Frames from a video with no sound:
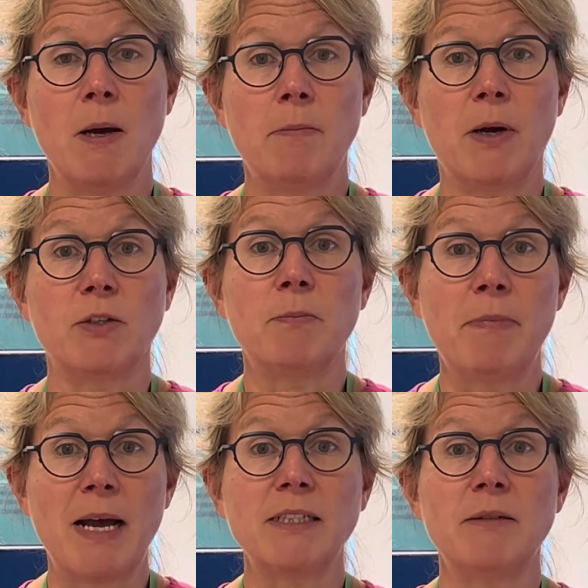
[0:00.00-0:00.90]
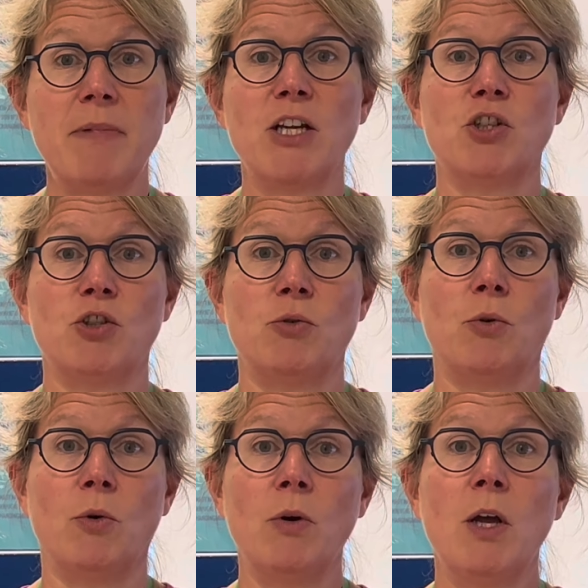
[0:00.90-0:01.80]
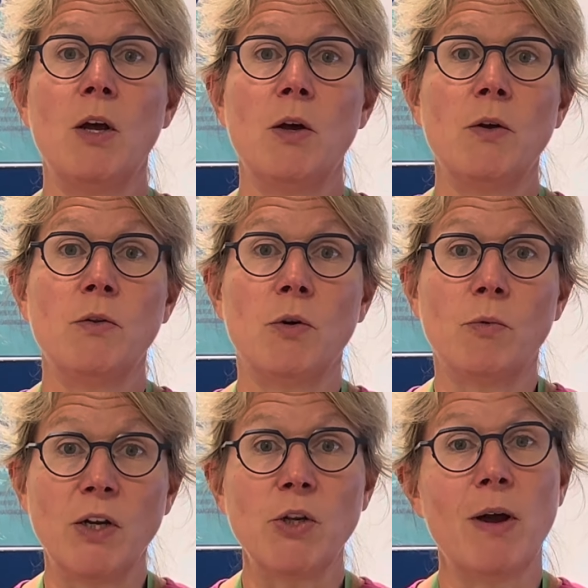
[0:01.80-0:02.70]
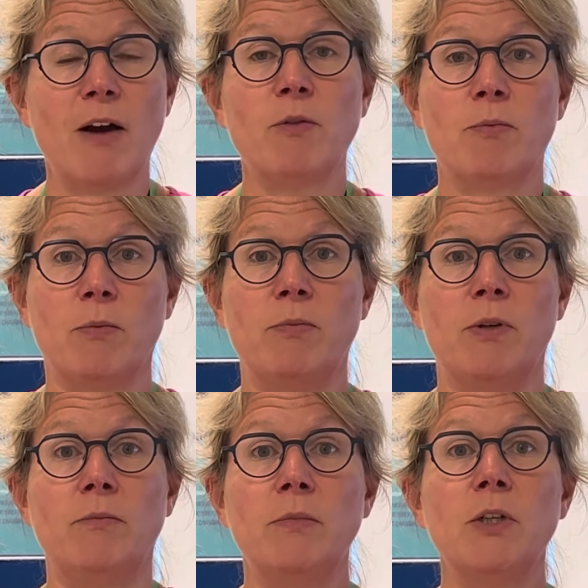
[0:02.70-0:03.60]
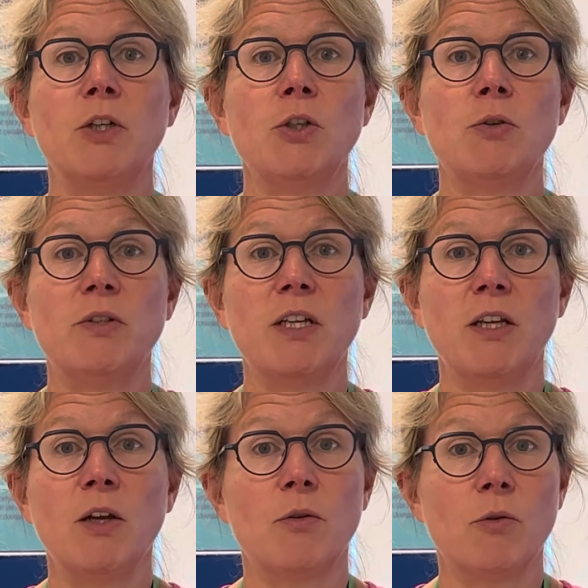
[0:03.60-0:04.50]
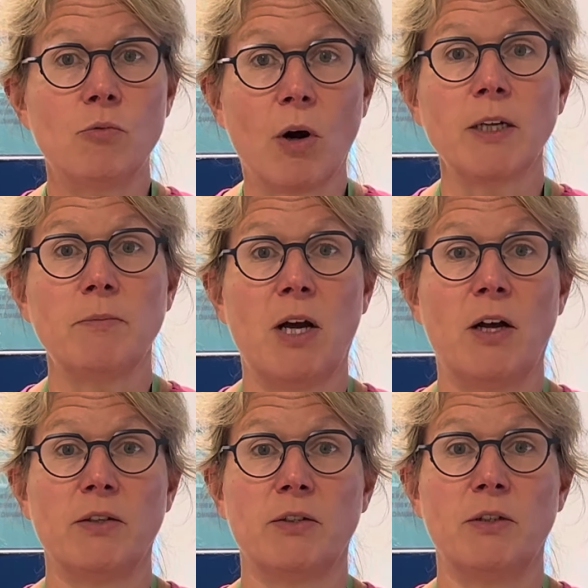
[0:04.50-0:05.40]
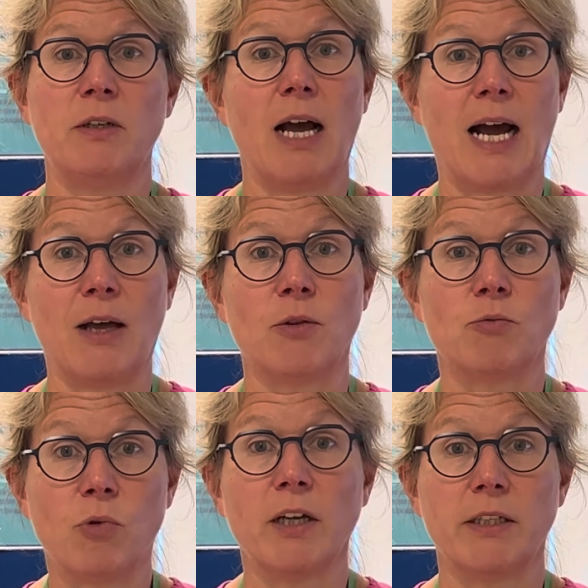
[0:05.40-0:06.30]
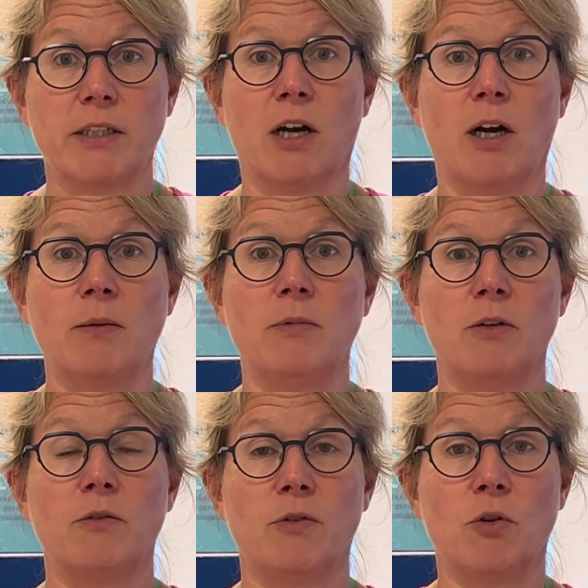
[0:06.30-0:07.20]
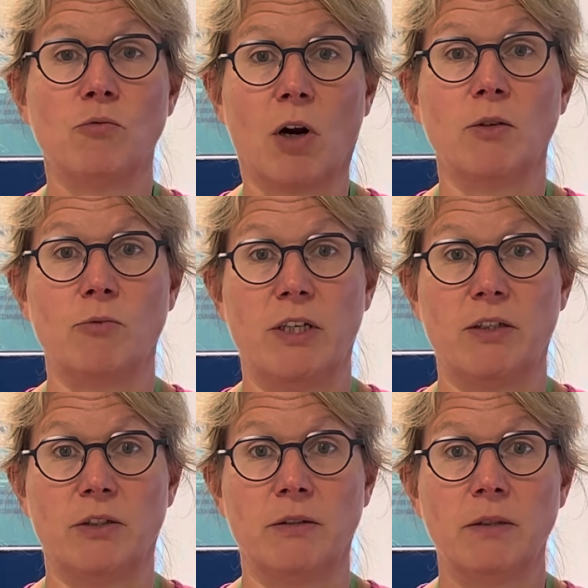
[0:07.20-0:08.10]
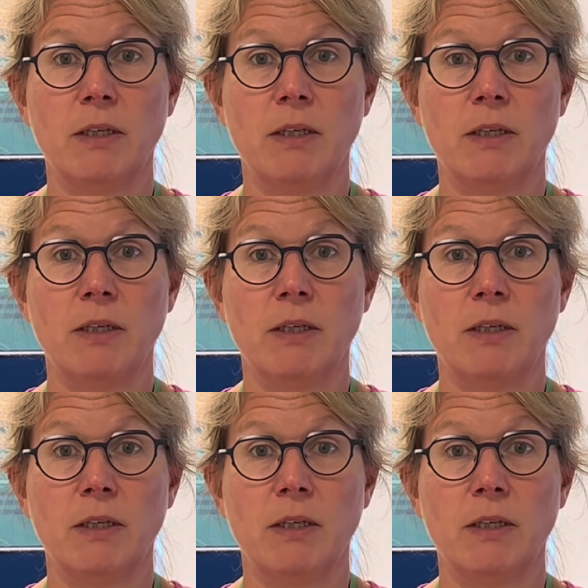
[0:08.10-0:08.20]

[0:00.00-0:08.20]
but to better make sure that when you have a problem, you see the right person at the right time for the right reason.